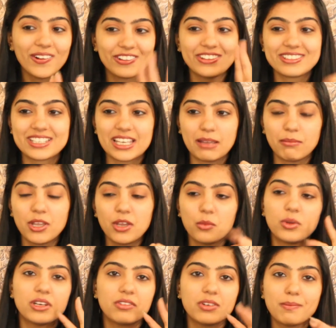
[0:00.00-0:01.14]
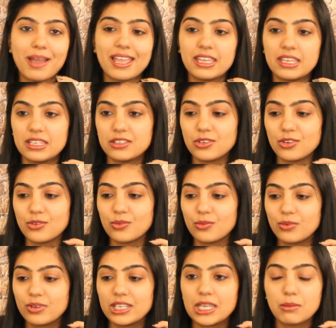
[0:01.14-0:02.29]
all the time. Whenever my, you
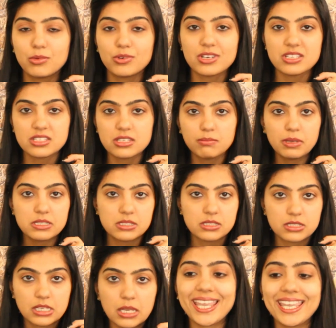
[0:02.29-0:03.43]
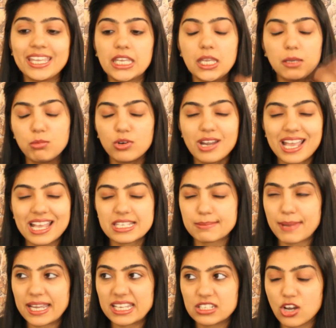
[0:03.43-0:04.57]
know, keyboard is, my keyboard
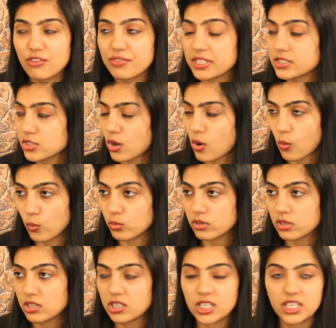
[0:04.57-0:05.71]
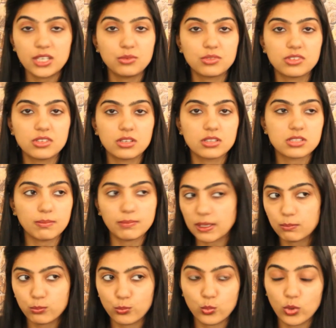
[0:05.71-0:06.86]
has a mind of its own. It
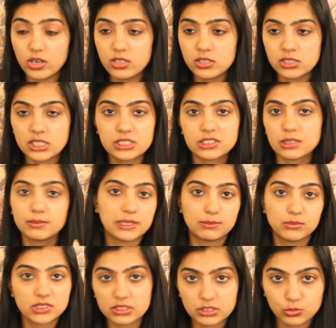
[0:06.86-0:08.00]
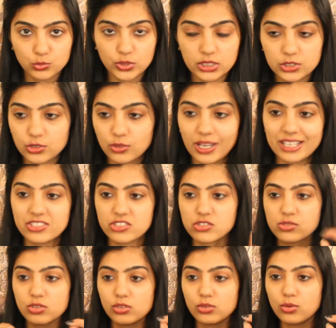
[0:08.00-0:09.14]
sometimes works, it sometimes doesn't work. So I
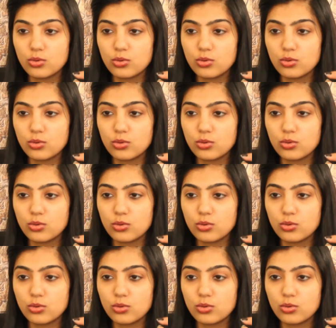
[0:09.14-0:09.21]
just,